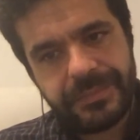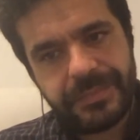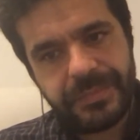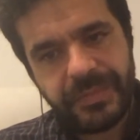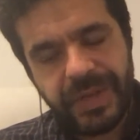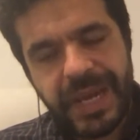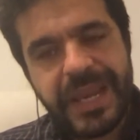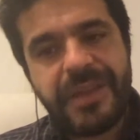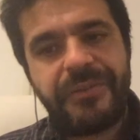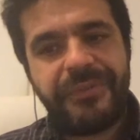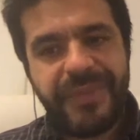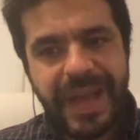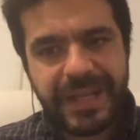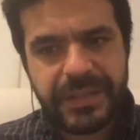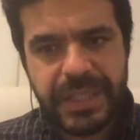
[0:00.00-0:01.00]
really
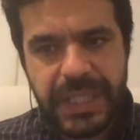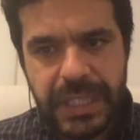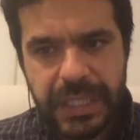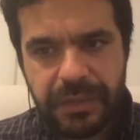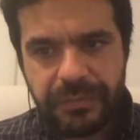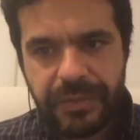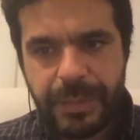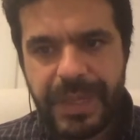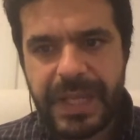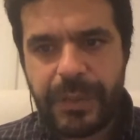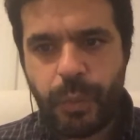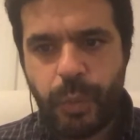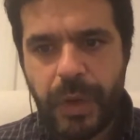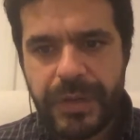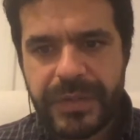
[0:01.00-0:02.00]
effective? I
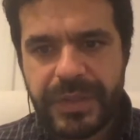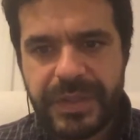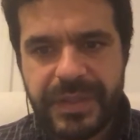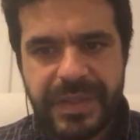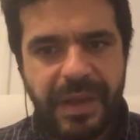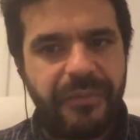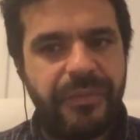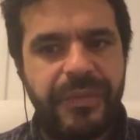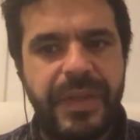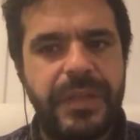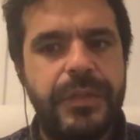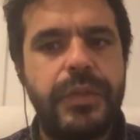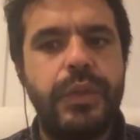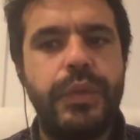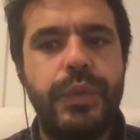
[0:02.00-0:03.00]
mean, was it
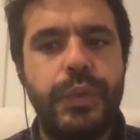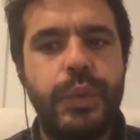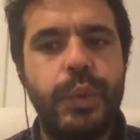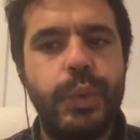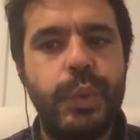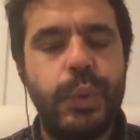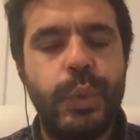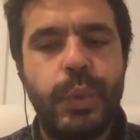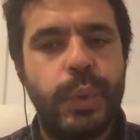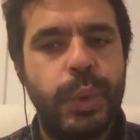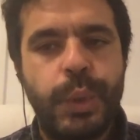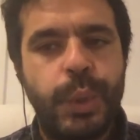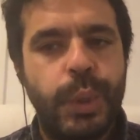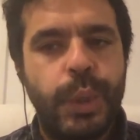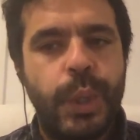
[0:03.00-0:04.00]
something to do
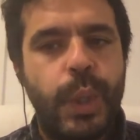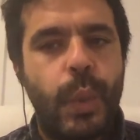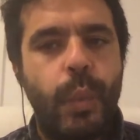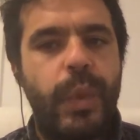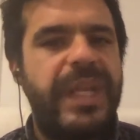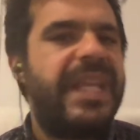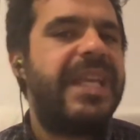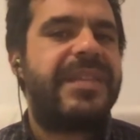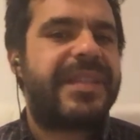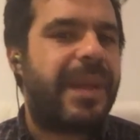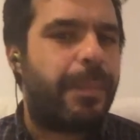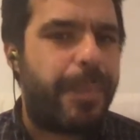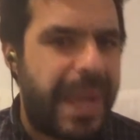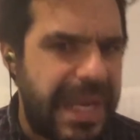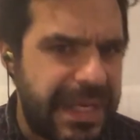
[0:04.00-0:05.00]
with his
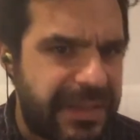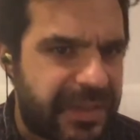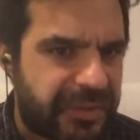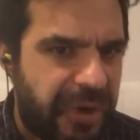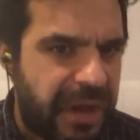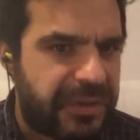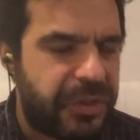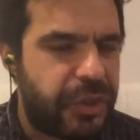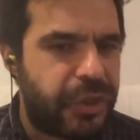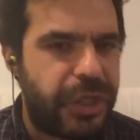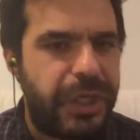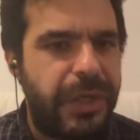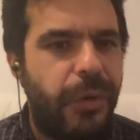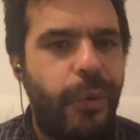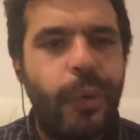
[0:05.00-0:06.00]
campaigning
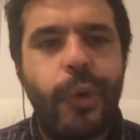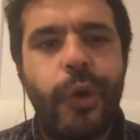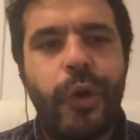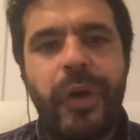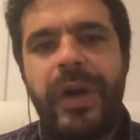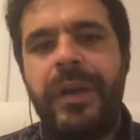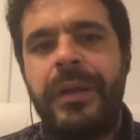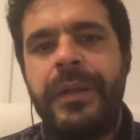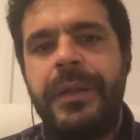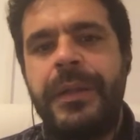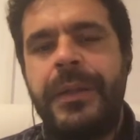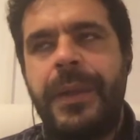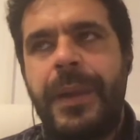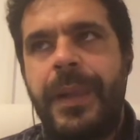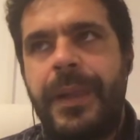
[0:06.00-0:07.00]
strategy, or
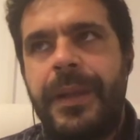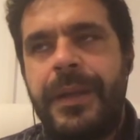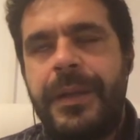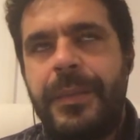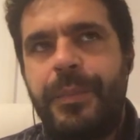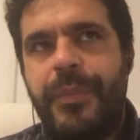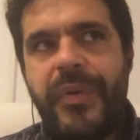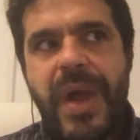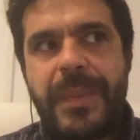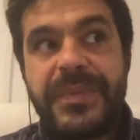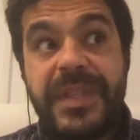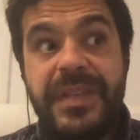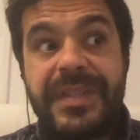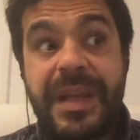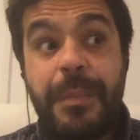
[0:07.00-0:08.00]

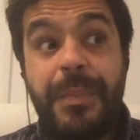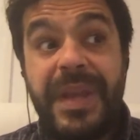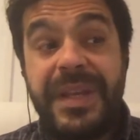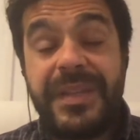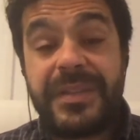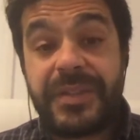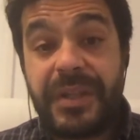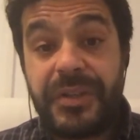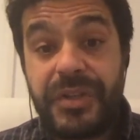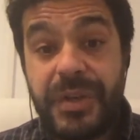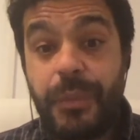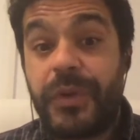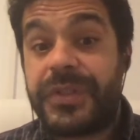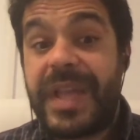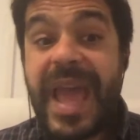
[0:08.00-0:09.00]
perhaps his campaigning strategy
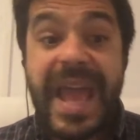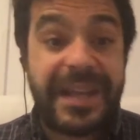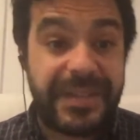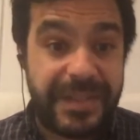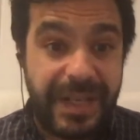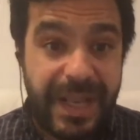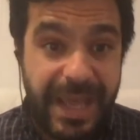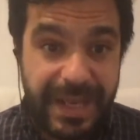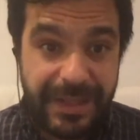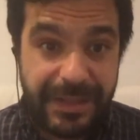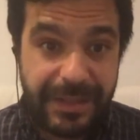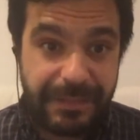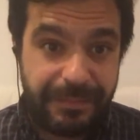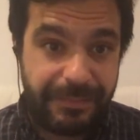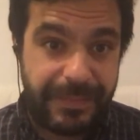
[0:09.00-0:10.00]
was
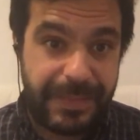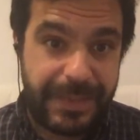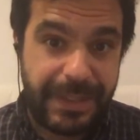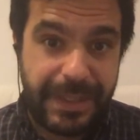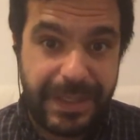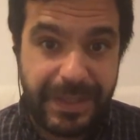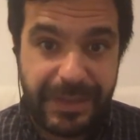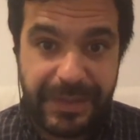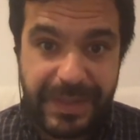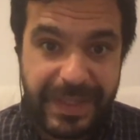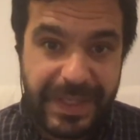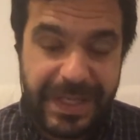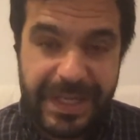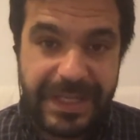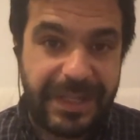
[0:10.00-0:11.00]
excellent
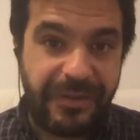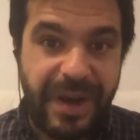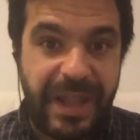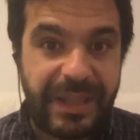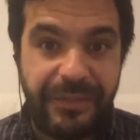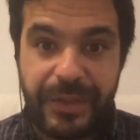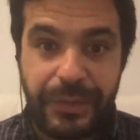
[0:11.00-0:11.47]
in the relative